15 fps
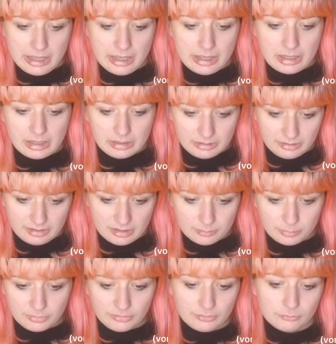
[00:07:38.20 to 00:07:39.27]
In
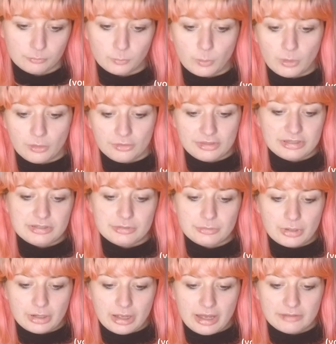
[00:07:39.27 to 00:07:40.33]
samples of wool that do not
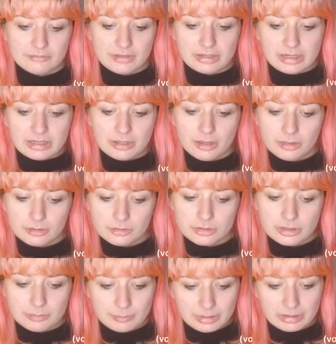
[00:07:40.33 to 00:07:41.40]
have any color
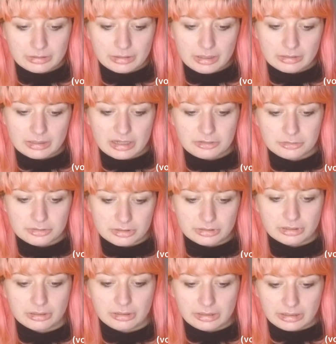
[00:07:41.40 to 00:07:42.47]
treatment, nitrogen
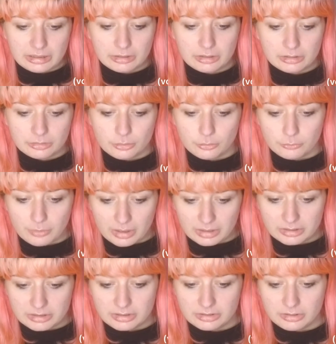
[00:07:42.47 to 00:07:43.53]
cleaning can
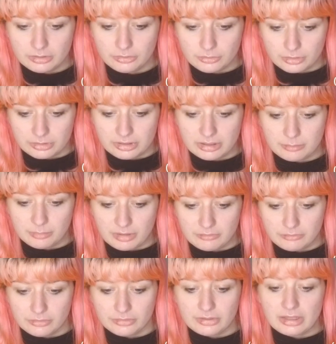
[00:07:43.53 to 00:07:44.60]
correct the strontium
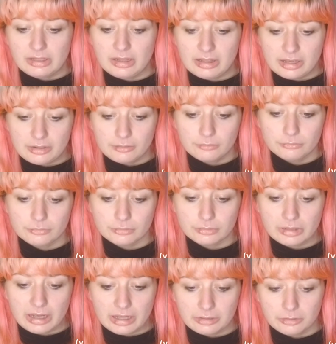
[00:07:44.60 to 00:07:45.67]
levels and allow for an
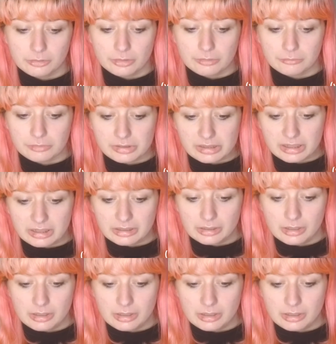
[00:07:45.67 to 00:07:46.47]
accurate reading.